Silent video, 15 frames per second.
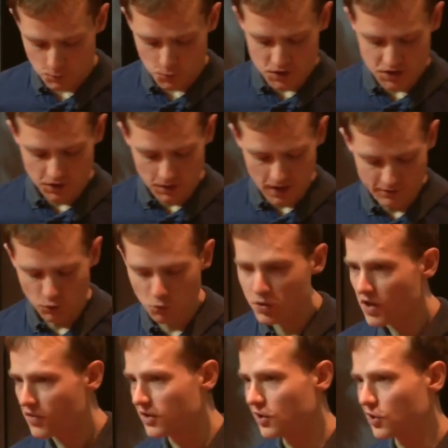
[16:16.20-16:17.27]
We still have all
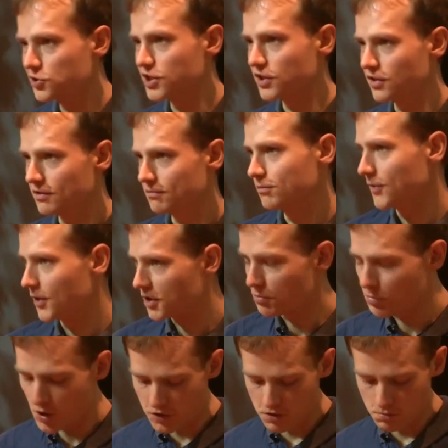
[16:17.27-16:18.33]
the other logic that the
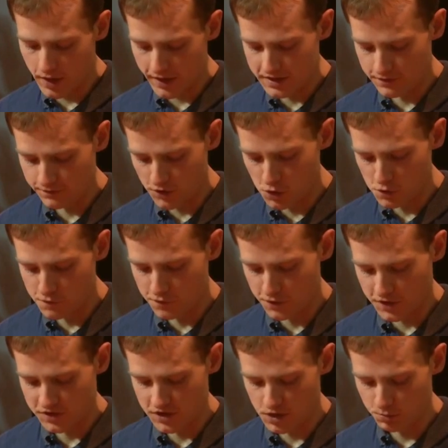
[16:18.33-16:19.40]
component might involve, for
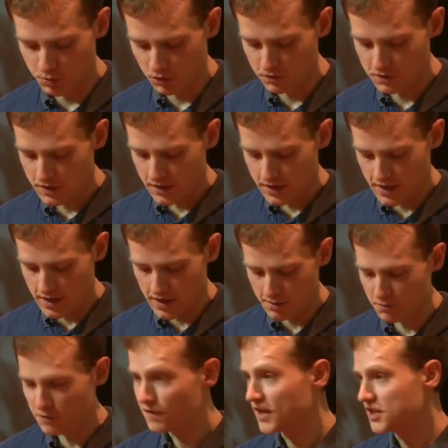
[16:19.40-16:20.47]
example,
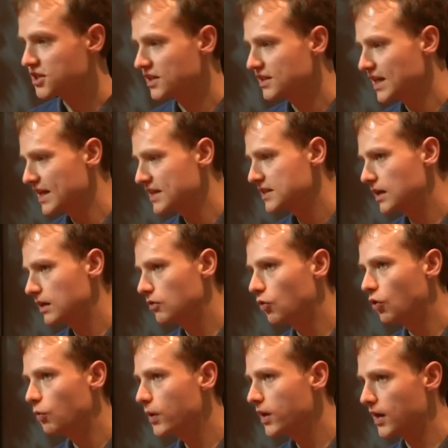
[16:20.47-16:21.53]
fetching data,
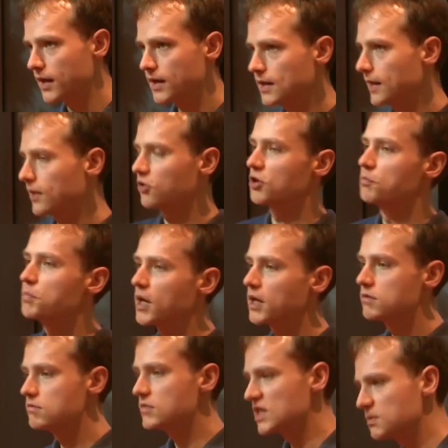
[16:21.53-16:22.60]
or when I click on a
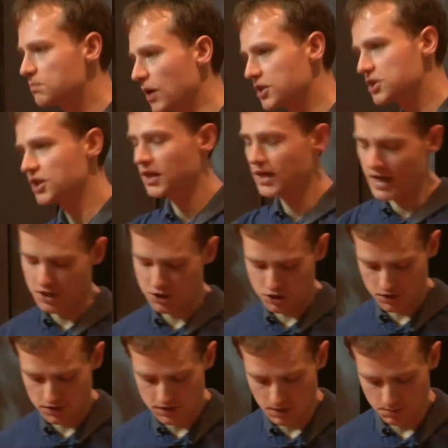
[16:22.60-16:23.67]
button, dispatching an
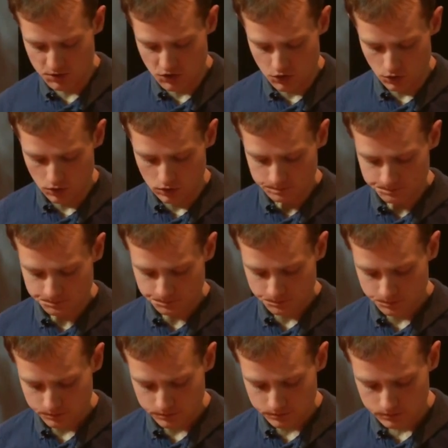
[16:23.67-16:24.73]
action to some store.
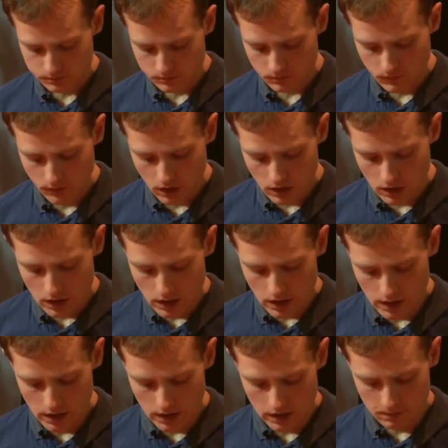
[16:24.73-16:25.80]

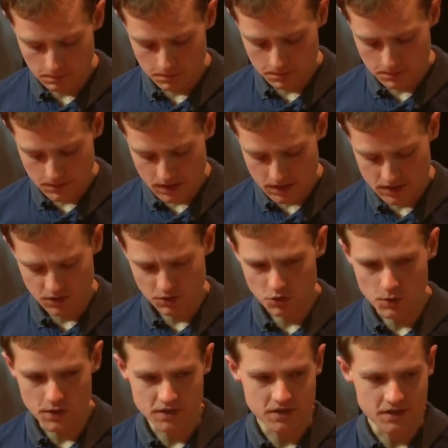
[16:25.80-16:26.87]
So the
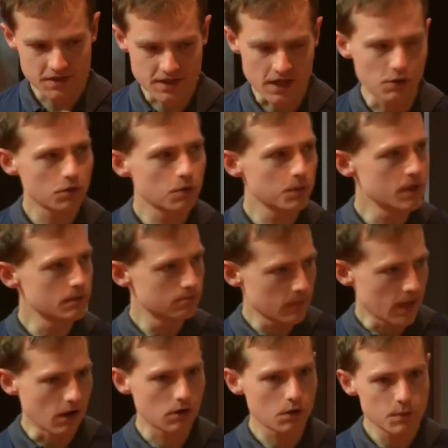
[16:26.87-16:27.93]
question is, how can
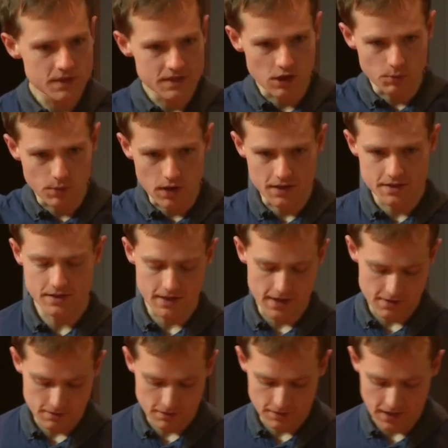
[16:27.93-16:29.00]
we
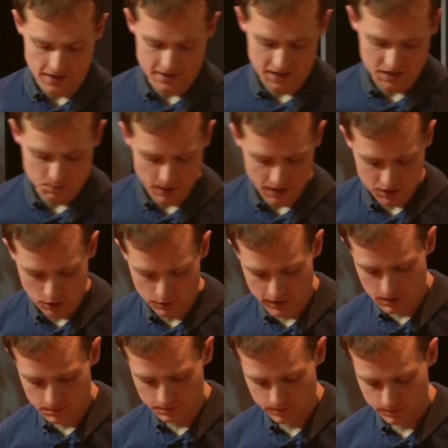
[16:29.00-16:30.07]
self-isolate that aspect of
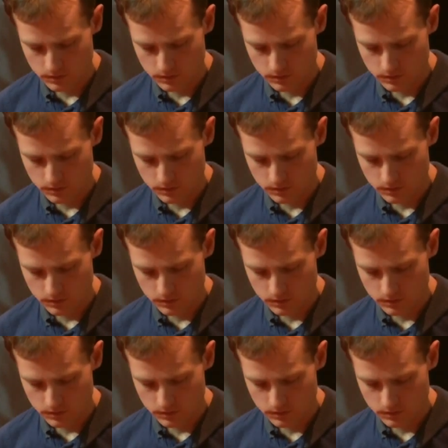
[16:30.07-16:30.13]
it?